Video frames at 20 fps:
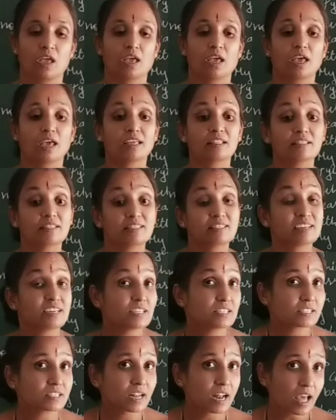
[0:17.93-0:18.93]
In
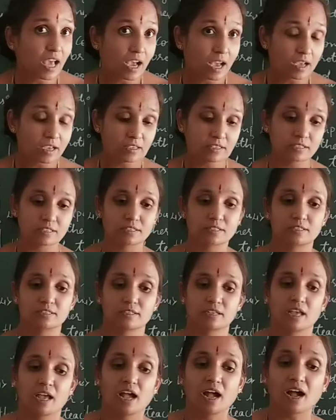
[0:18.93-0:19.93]
this
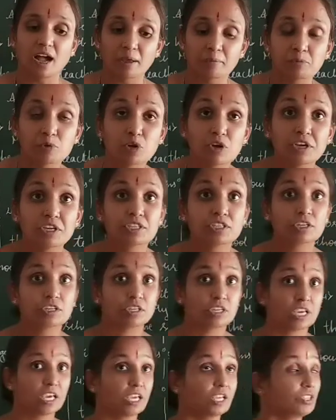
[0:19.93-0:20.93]
class I am going to
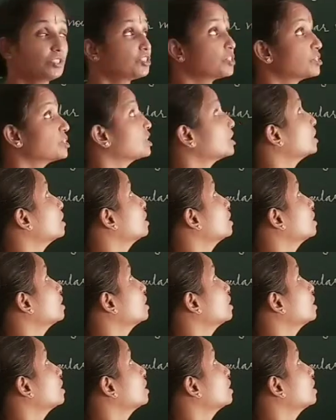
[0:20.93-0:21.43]
teach